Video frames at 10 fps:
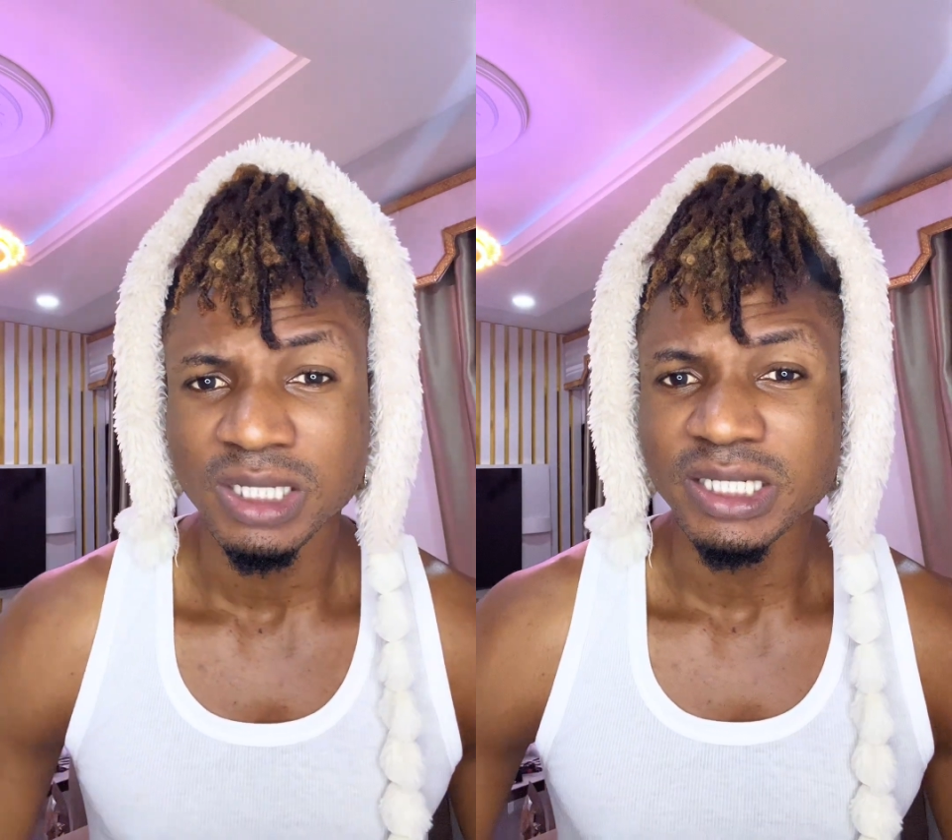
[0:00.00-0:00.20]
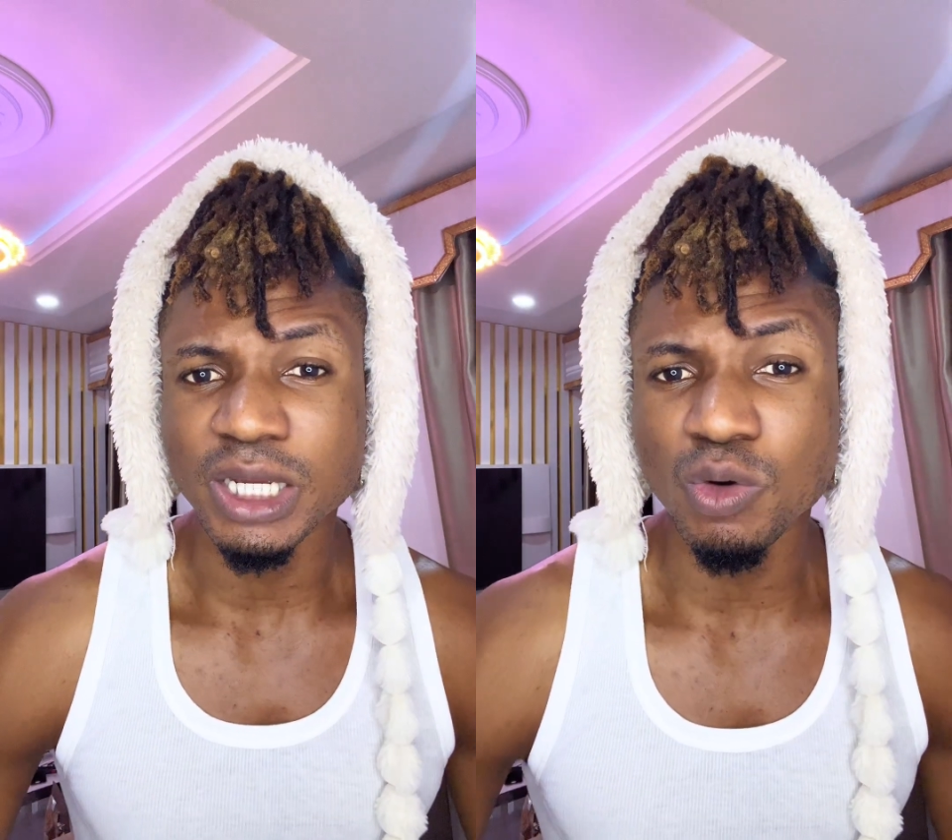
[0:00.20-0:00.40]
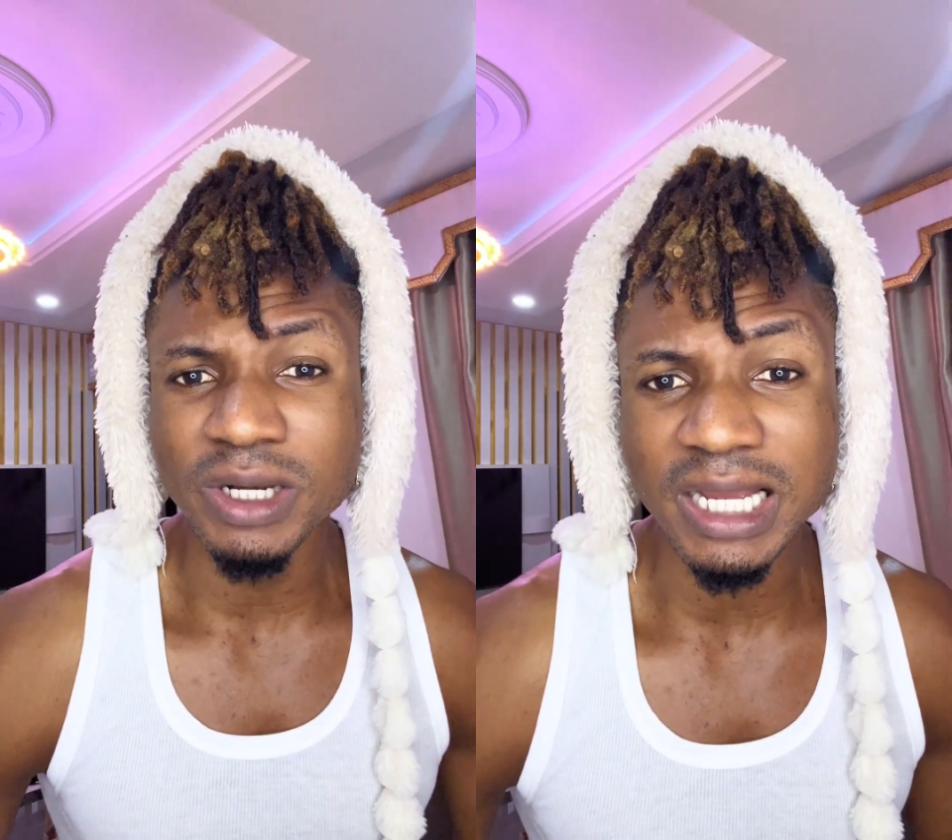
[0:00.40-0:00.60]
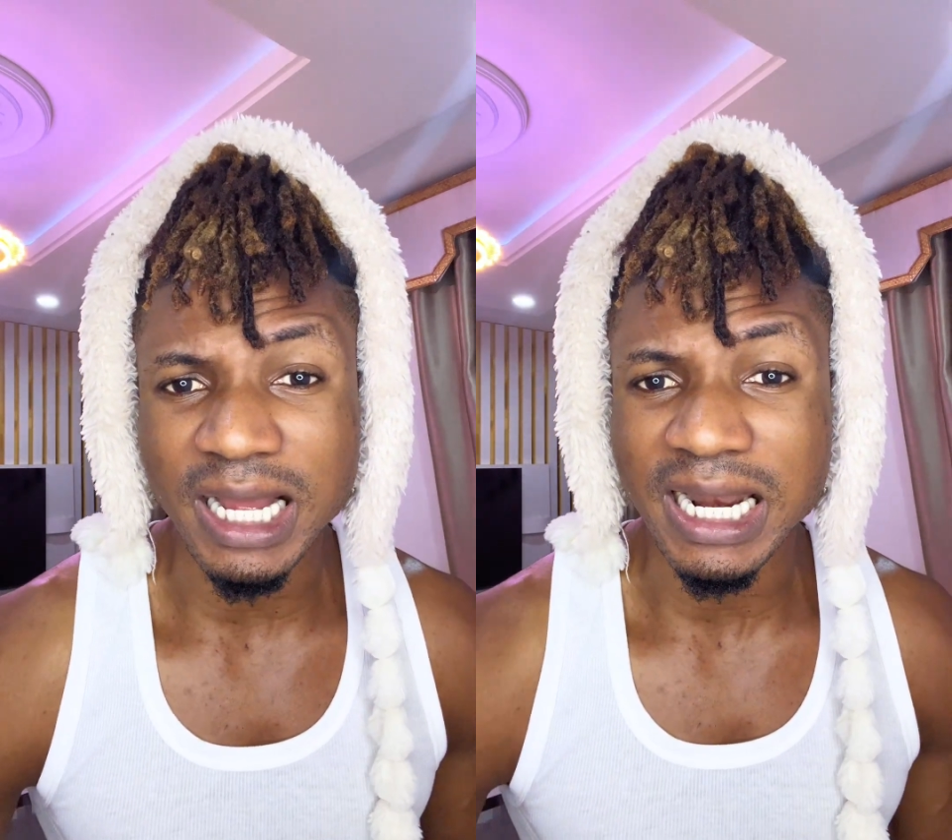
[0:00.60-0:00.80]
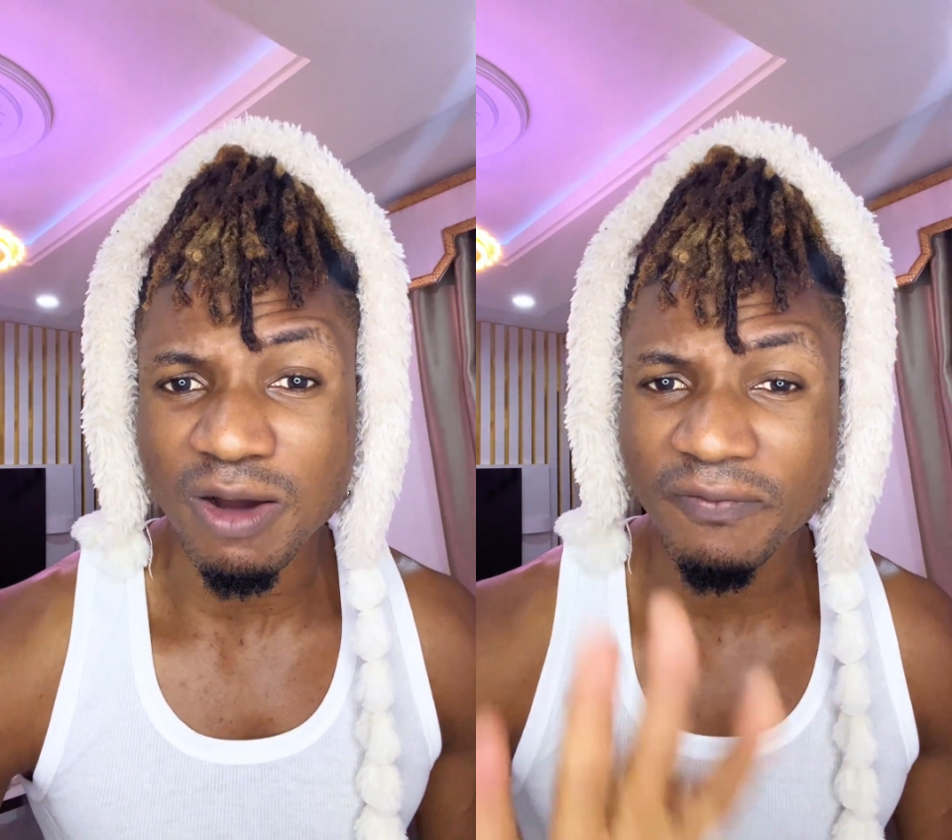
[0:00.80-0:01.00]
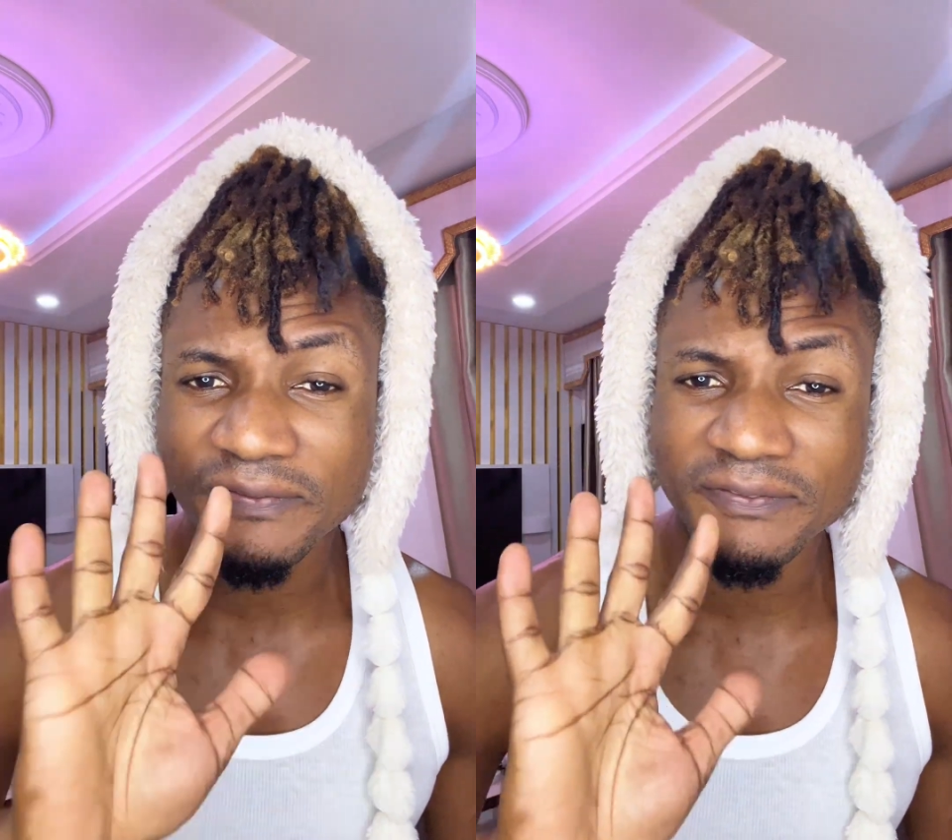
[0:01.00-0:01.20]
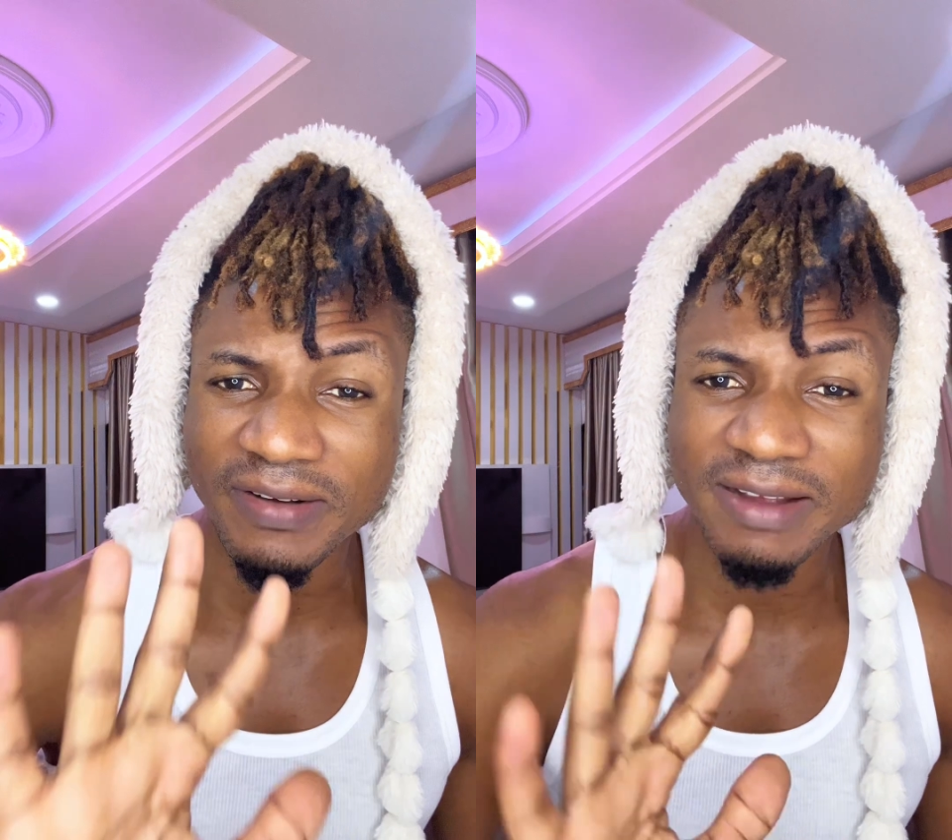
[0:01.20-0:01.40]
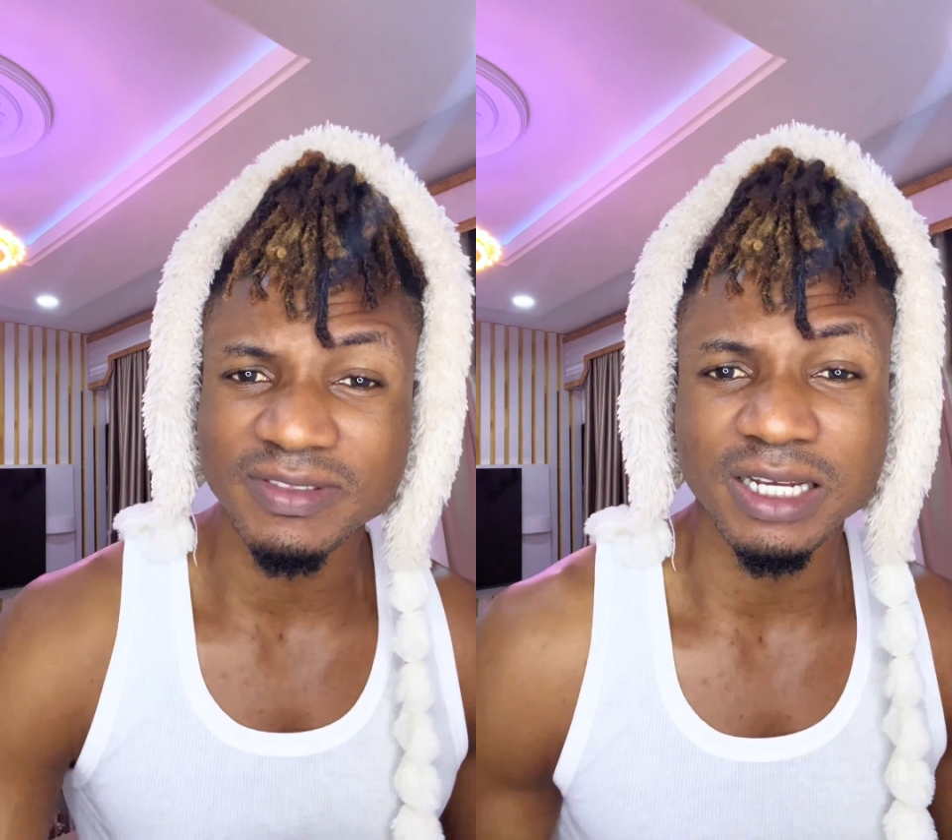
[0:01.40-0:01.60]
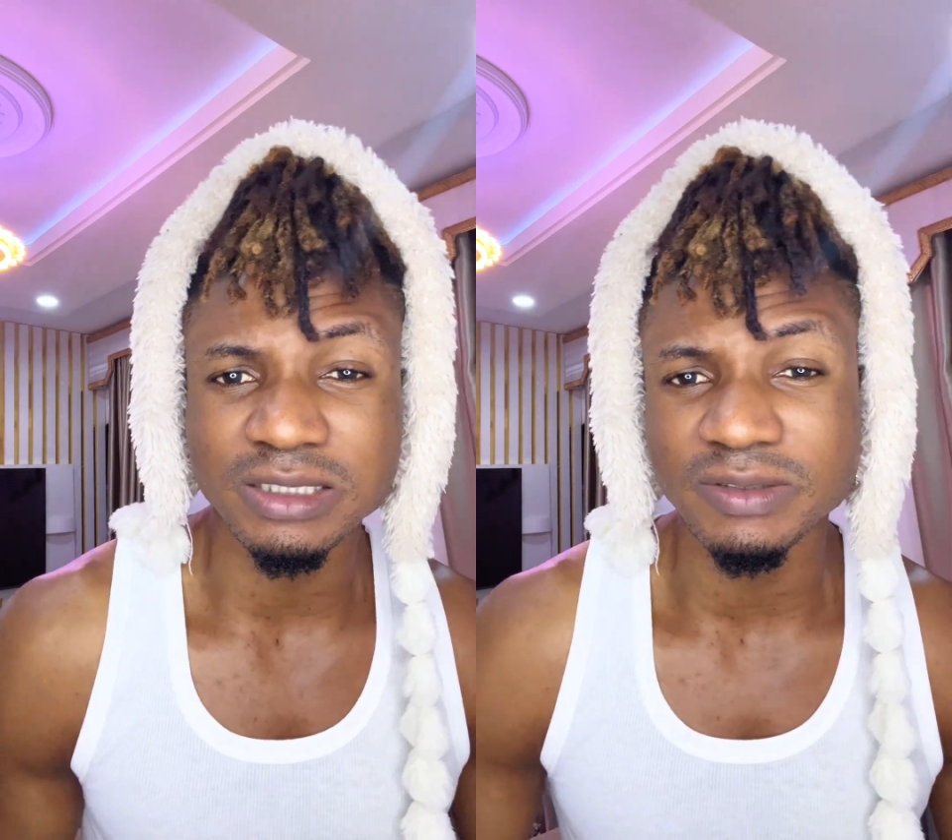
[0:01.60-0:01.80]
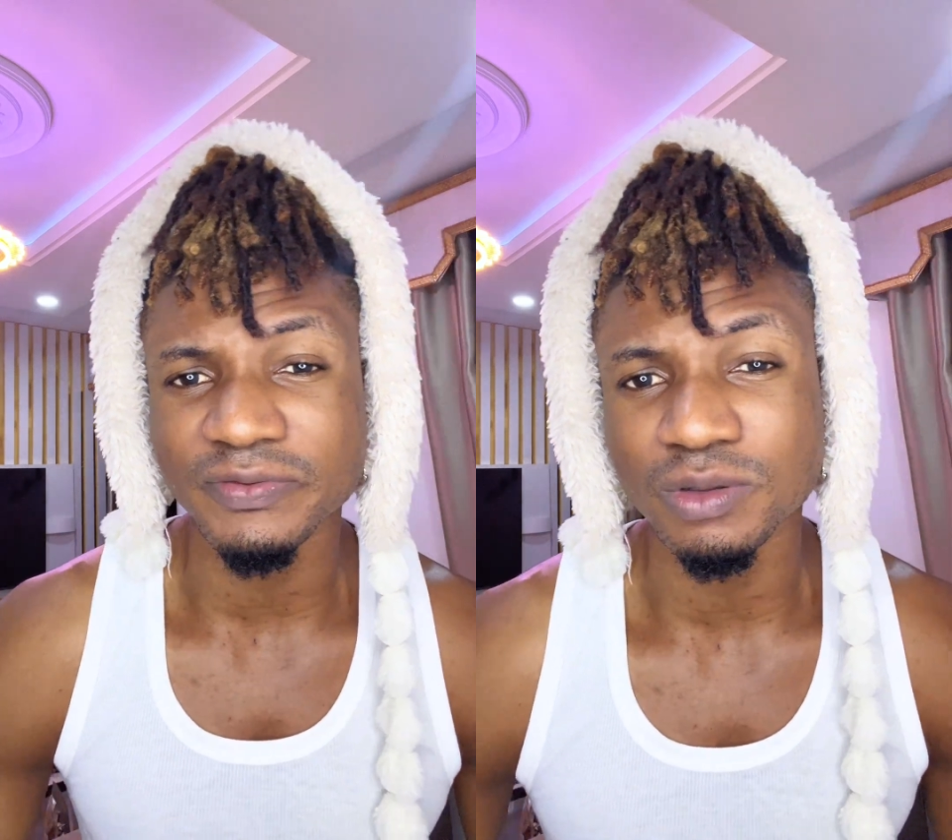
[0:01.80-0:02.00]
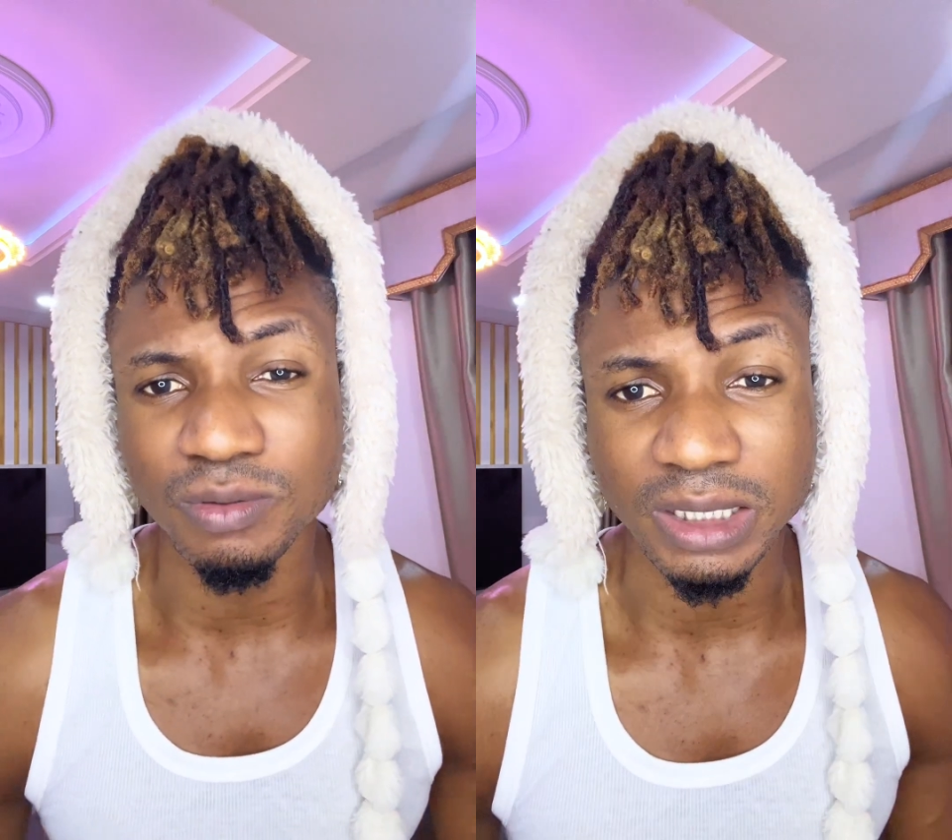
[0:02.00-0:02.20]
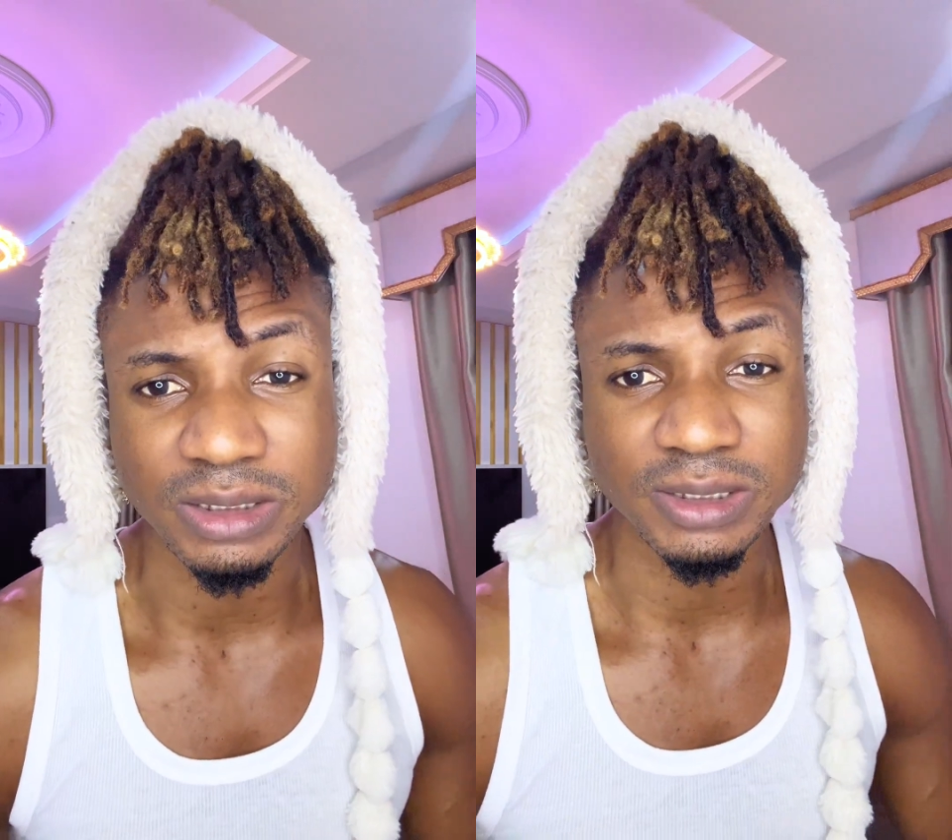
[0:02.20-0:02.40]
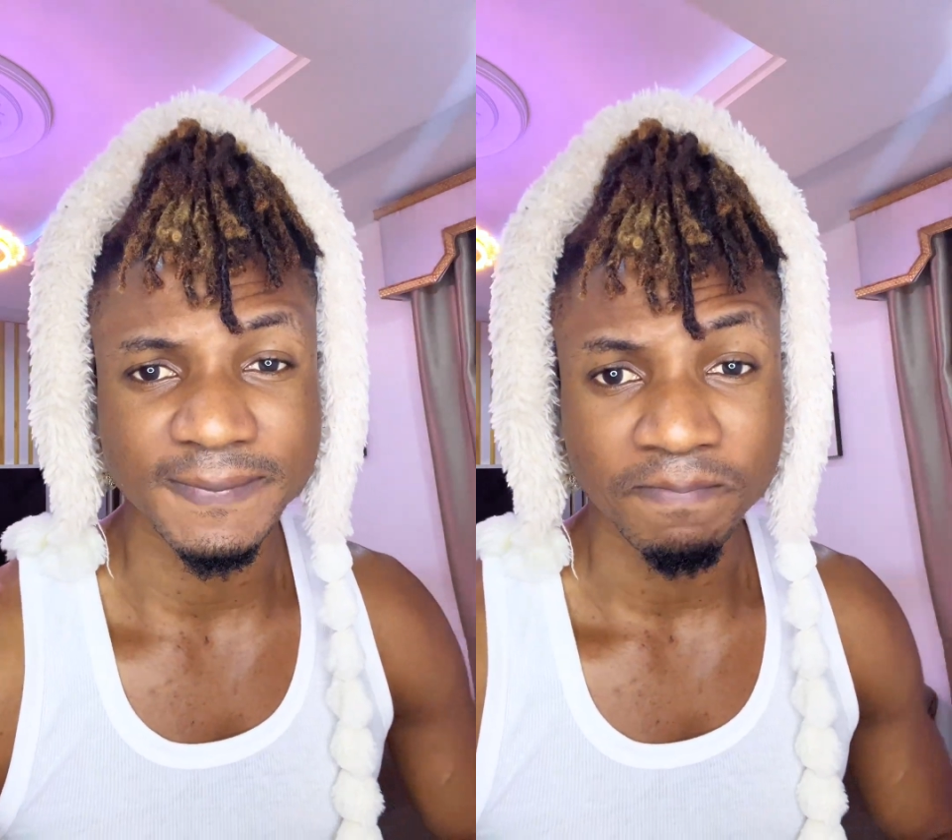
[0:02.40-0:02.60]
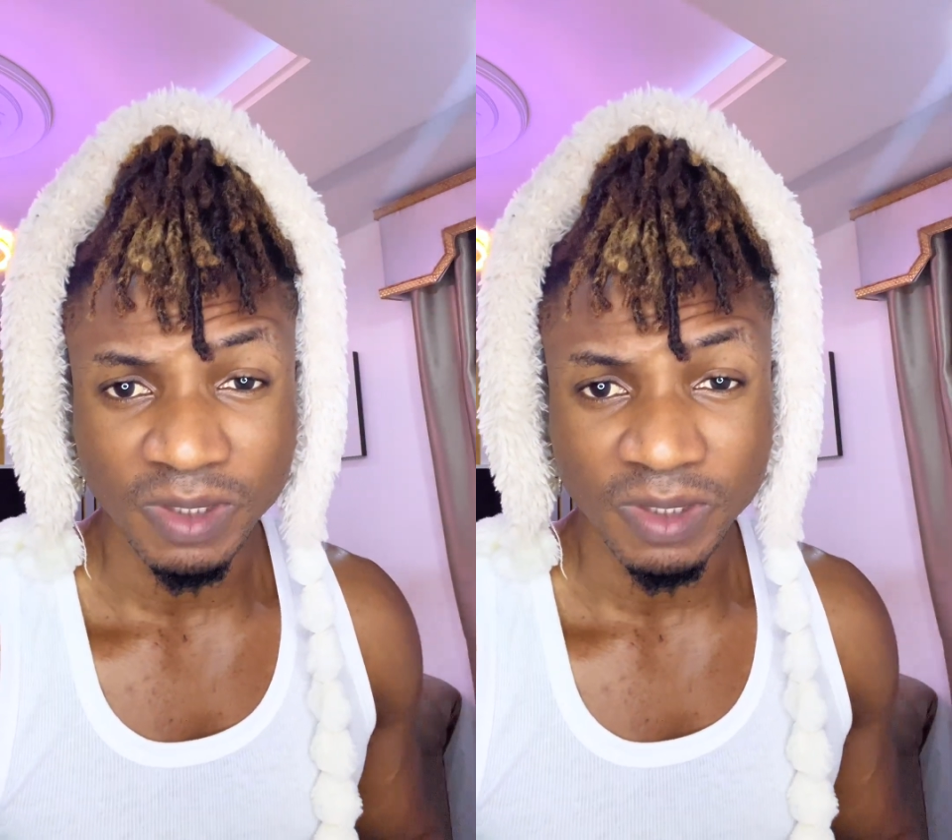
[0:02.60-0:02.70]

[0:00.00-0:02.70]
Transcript: they only allow 5,000 followers.